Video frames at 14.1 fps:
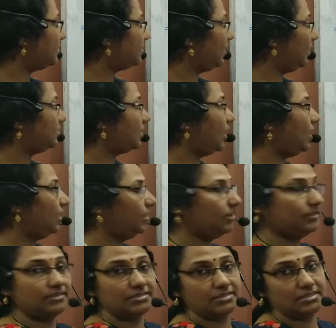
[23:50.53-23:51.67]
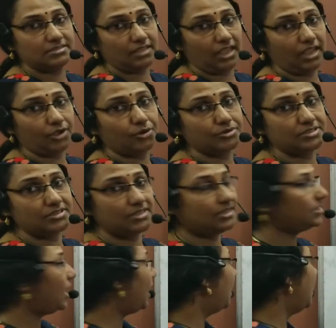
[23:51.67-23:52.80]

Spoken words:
is theta, this is a cos theta,